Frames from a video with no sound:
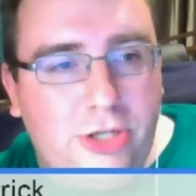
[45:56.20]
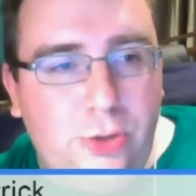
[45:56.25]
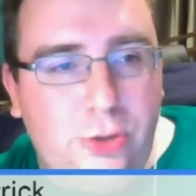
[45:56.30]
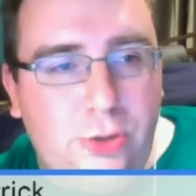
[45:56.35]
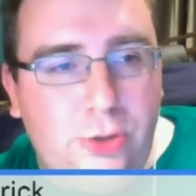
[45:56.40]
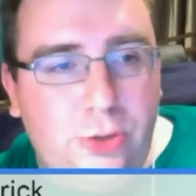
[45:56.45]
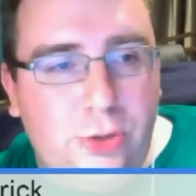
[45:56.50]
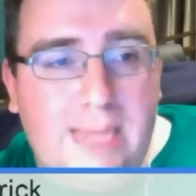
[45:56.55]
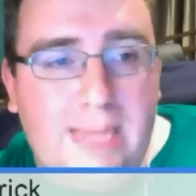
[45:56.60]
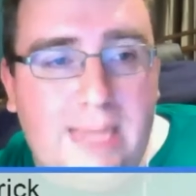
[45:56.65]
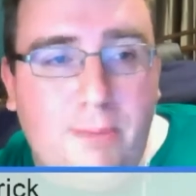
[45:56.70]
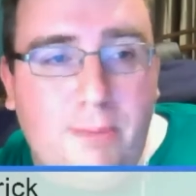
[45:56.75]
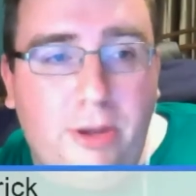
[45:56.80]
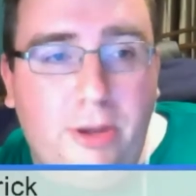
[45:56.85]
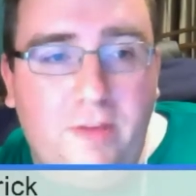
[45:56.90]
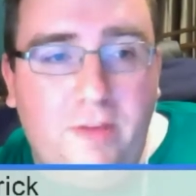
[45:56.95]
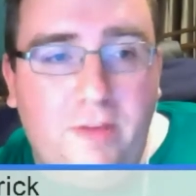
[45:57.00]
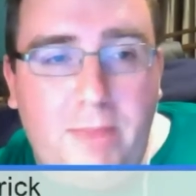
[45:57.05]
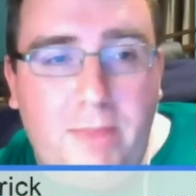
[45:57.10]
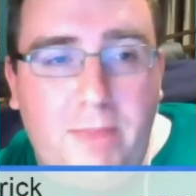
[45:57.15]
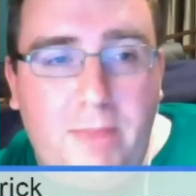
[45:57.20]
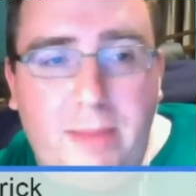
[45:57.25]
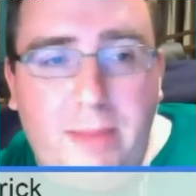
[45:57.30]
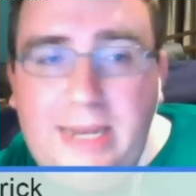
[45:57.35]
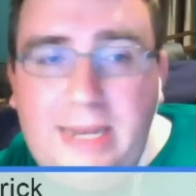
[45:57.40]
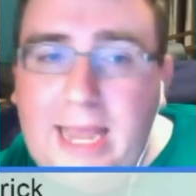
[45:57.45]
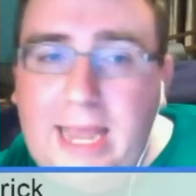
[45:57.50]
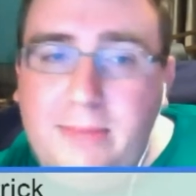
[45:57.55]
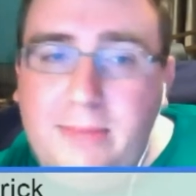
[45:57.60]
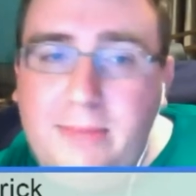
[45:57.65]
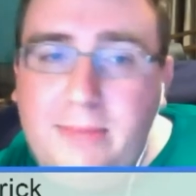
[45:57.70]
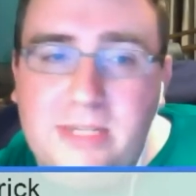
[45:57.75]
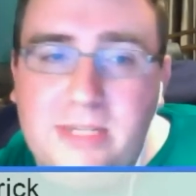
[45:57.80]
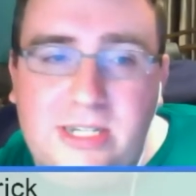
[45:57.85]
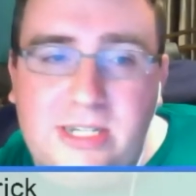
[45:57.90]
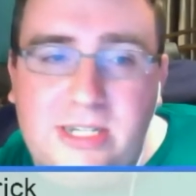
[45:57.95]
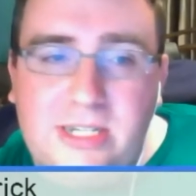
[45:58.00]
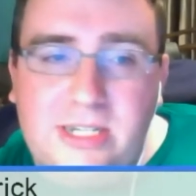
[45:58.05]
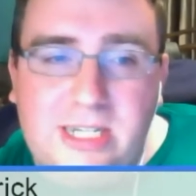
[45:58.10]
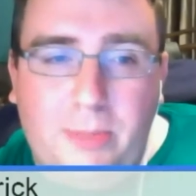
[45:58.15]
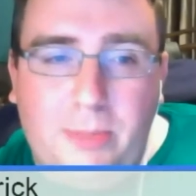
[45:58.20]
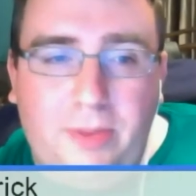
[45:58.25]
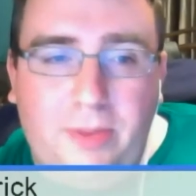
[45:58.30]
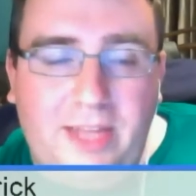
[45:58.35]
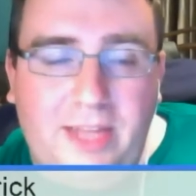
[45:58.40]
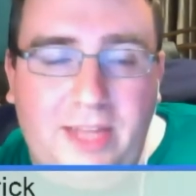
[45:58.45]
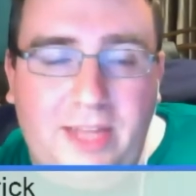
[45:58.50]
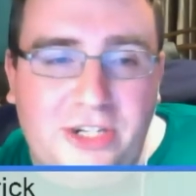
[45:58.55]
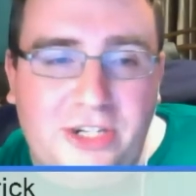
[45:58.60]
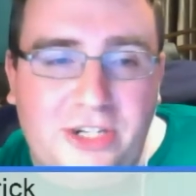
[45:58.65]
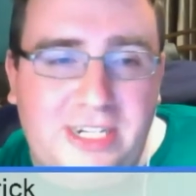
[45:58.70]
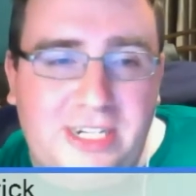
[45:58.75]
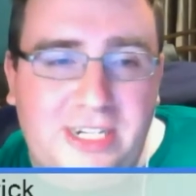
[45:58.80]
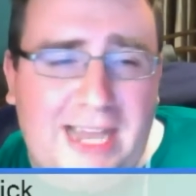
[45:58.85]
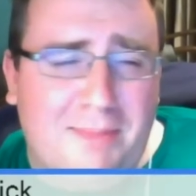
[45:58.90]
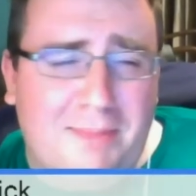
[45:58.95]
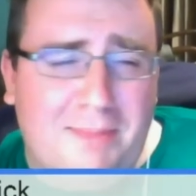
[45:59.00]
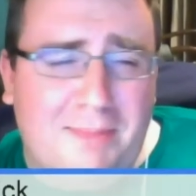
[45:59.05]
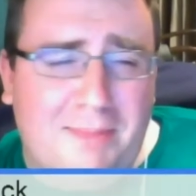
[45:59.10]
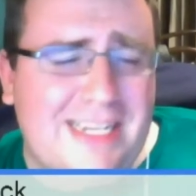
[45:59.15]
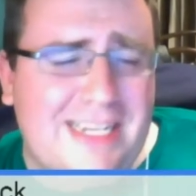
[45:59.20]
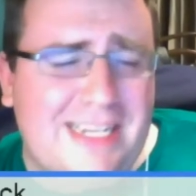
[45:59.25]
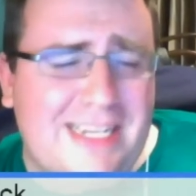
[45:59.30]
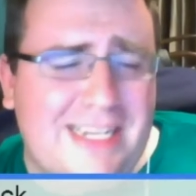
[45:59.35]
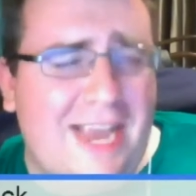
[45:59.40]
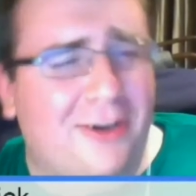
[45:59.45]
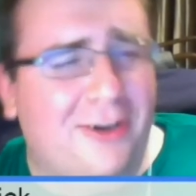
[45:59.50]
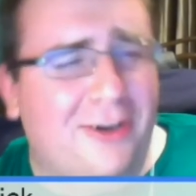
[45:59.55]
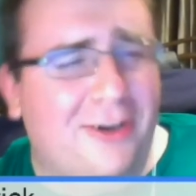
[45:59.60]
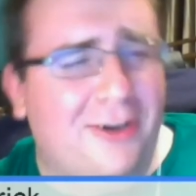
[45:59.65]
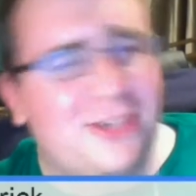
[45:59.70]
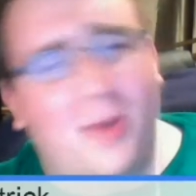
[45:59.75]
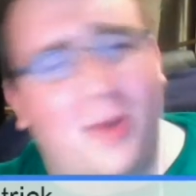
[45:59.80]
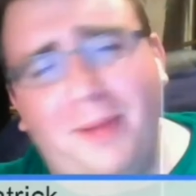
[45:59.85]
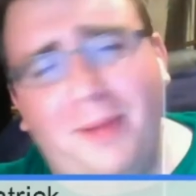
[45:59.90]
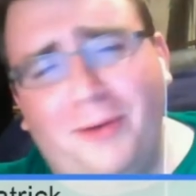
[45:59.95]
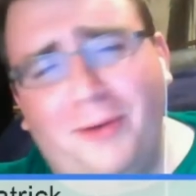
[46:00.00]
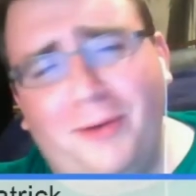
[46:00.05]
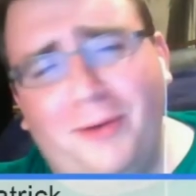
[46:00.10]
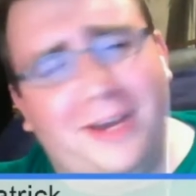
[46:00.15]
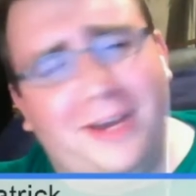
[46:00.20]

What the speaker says: is a book of baby names to someone that just had a miscarriage. Why am I reading?